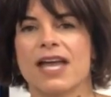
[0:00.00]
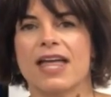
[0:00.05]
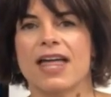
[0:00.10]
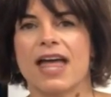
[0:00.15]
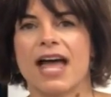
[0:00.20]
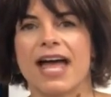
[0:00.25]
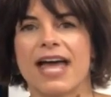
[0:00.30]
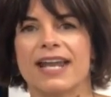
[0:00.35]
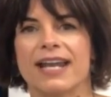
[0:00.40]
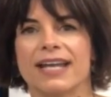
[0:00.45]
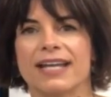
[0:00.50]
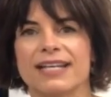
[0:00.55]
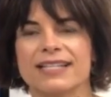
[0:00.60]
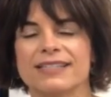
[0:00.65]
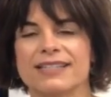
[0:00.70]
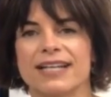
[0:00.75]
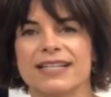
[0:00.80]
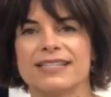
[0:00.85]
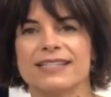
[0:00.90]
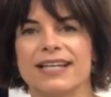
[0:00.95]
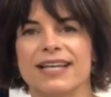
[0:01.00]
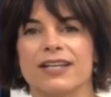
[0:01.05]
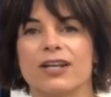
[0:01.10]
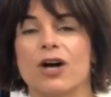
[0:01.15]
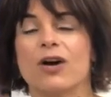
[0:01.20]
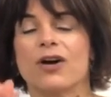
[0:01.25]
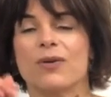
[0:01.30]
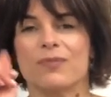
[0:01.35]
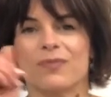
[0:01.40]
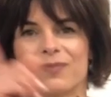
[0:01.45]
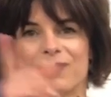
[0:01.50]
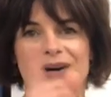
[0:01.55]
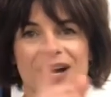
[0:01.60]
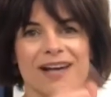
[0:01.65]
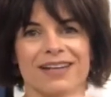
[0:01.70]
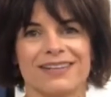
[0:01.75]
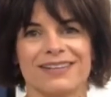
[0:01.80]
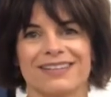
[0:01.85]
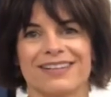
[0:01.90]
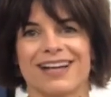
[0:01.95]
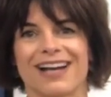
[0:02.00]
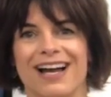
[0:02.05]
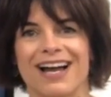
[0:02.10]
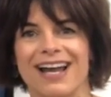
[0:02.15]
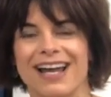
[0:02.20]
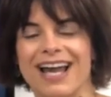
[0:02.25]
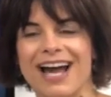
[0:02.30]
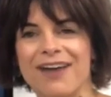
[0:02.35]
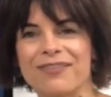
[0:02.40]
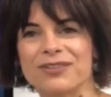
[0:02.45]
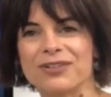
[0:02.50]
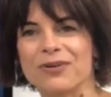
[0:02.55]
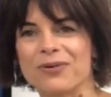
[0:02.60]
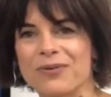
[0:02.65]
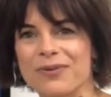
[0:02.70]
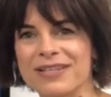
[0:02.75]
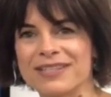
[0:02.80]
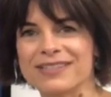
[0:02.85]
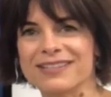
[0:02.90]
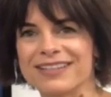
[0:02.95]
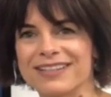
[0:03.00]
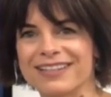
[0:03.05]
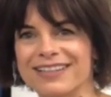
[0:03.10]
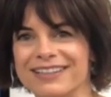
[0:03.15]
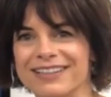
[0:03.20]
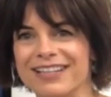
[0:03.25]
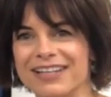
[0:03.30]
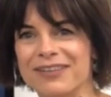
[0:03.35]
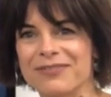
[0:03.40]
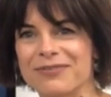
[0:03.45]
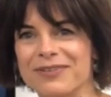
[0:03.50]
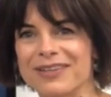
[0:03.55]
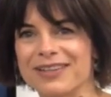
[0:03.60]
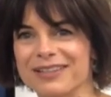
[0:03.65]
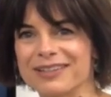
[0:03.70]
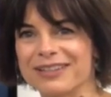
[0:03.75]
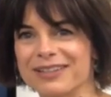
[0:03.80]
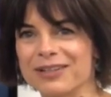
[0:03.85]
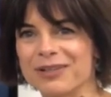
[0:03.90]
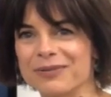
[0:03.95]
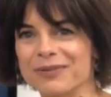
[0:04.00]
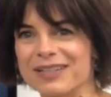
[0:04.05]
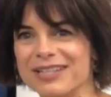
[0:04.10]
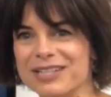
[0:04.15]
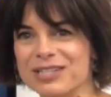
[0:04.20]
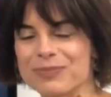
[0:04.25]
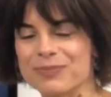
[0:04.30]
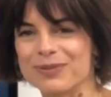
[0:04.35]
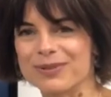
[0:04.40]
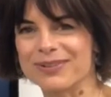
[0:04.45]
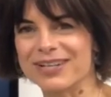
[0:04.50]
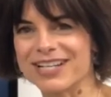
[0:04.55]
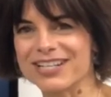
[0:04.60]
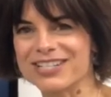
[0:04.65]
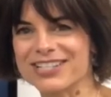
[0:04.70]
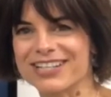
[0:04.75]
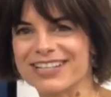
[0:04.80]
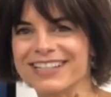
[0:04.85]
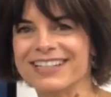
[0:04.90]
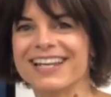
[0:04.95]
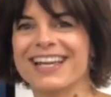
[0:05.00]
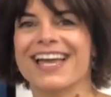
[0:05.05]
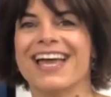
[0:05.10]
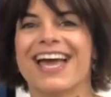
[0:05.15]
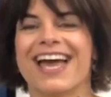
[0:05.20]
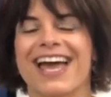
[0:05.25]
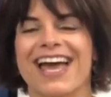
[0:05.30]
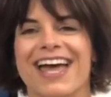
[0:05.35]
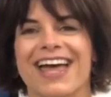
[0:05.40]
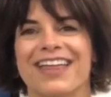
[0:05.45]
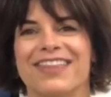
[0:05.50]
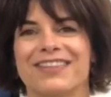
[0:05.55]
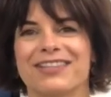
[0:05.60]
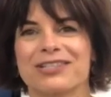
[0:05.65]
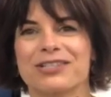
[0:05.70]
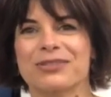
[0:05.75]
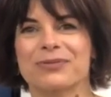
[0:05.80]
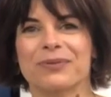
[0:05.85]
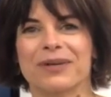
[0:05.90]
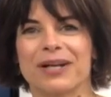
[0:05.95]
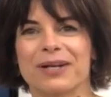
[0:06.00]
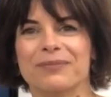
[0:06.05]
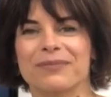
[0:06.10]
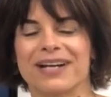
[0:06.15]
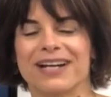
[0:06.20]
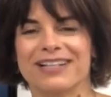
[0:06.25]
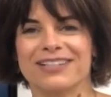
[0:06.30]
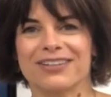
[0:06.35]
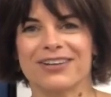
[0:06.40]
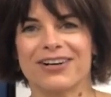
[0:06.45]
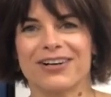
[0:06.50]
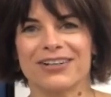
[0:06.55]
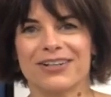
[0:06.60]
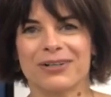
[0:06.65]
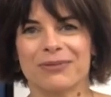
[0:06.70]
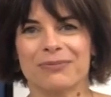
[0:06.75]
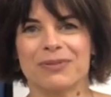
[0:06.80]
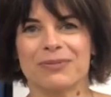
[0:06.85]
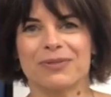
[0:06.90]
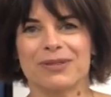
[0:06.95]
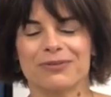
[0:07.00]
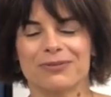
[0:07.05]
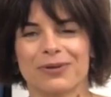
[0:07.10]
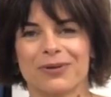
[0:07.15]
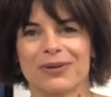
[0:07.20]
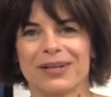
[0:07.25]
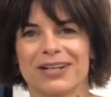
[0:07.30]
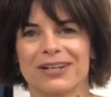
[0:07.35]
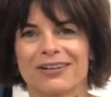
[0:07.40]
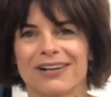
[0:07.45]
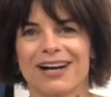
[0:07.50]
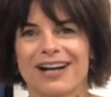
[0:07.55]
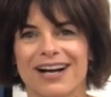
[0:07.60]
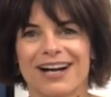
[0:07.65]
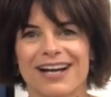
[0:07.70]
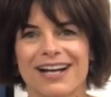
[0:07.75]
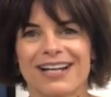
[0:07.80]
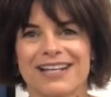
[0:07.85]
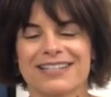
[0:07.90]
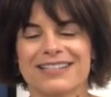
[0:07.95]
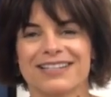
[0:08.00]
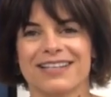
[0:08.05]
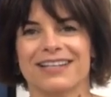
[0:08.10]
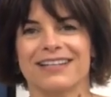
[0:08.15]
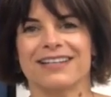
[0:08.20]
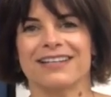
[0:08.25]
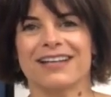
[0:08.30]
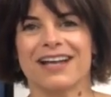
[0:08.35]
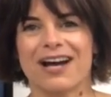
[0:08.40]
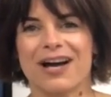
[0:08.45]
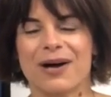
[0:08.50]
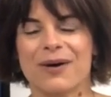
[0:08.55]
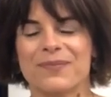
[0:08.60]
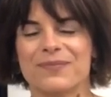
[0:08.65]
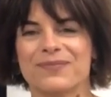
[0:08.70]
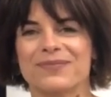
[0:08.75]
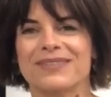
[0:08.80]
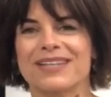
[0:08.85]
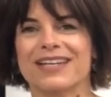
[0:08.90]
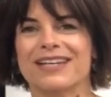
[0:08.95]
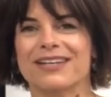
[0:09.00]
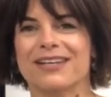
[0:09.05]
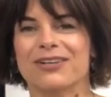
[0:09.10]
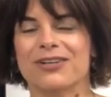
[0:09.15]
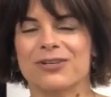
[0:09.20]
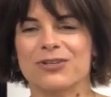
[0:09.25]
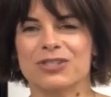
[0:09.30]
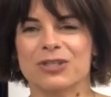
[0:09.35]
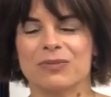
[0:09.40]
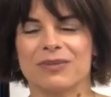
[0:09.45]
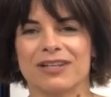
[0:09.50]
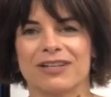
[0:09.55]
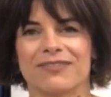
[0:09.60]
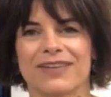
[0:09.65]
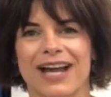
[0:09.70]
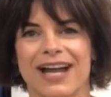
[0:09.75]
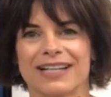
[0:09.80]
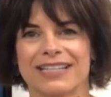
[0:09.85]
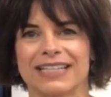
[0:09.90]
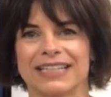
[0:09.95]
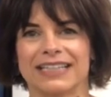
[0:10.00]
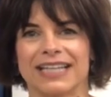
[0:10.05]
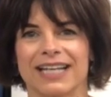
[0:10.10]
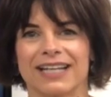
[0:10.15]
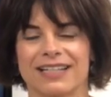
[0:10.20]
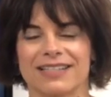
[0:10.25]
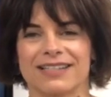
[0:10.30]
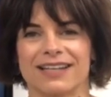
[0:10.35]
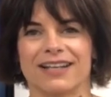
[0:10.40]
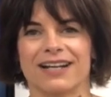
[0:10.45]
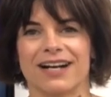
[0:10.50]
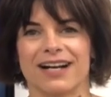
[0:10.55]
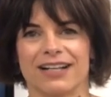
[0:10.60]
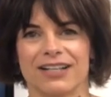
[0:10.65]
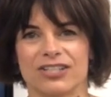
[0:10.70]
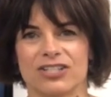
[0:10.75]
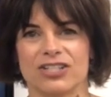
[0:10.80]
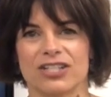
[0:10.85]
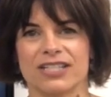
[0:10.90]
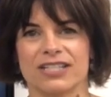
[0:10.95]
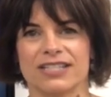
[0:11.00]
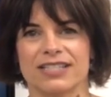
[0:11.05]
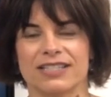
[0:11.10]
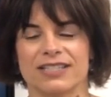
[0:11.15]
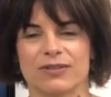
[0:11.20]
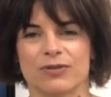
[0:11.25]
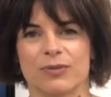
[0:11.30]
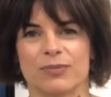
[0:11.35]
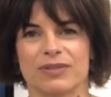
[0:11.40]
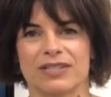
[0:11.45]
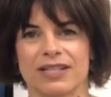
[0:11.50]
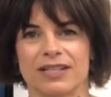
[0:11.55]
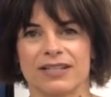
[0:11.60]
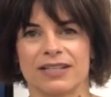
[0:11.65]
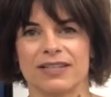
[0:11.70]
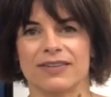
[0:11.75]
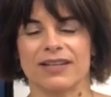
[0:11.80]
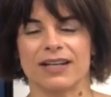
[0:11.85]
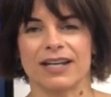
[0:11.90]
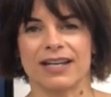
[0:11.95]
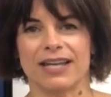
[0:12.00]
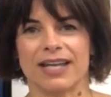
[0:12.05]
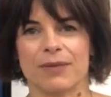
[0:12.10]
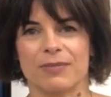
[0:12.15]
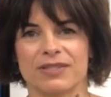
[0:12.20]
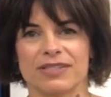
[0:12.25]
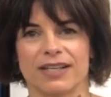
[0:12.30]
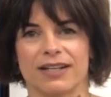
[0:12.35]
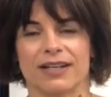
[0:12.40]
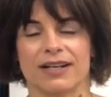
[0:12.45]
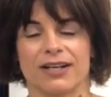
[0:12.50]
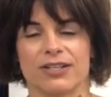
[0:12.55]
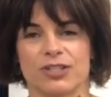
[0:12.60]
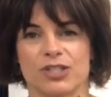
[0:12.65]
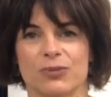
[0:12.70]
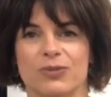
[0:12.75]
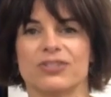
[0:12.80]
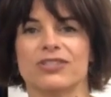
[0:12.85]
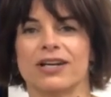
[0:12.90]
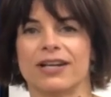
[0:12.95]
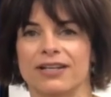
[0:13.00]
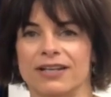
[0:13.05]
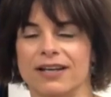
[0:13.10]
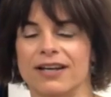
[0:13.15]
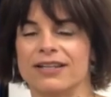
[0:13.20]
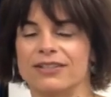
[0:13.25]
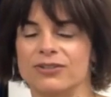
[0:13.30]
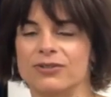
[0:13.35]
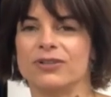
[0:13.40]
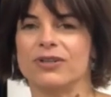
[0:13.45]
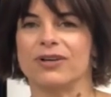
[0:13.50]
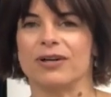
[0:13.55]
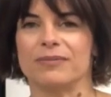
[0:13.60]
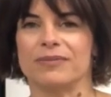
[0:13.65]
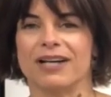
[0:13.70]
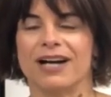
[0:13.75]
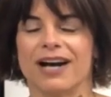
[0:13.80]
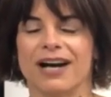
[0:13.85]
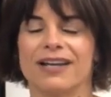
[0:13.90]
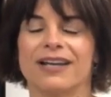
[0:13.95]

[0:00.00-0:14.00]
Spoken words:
I guess that's it. But I have to always leave with a little inspiration, and this is where my daughter would be rolling her eyes and accusing me of acting like a psychologist or pretending that I am a psychologist, which I do know I'm not,